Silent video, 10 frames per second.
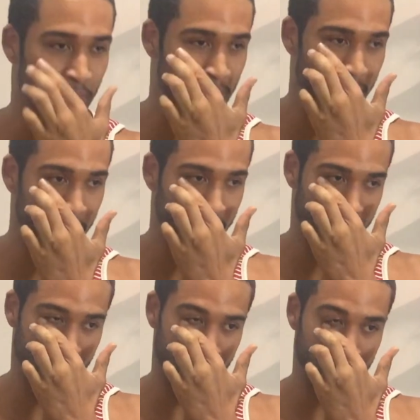Maybe it's
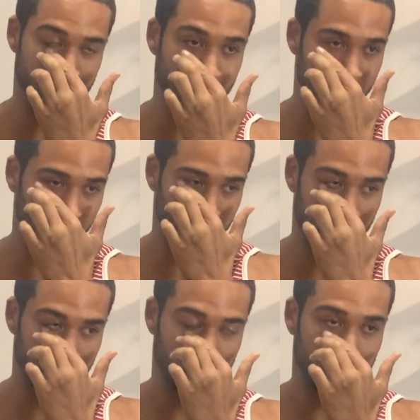an addiction
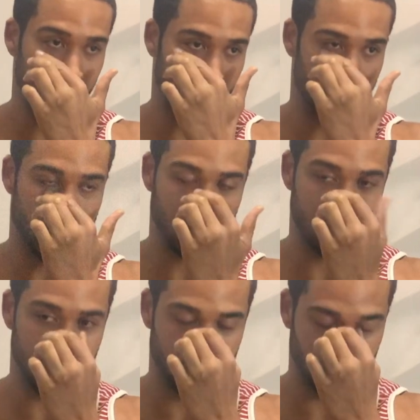that you're
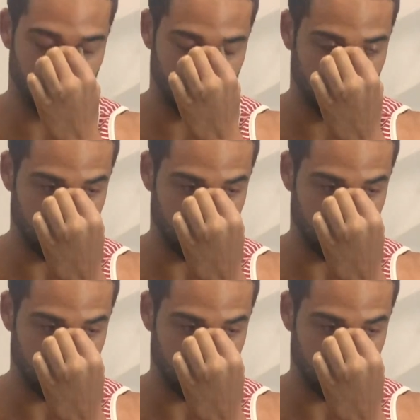dealing with.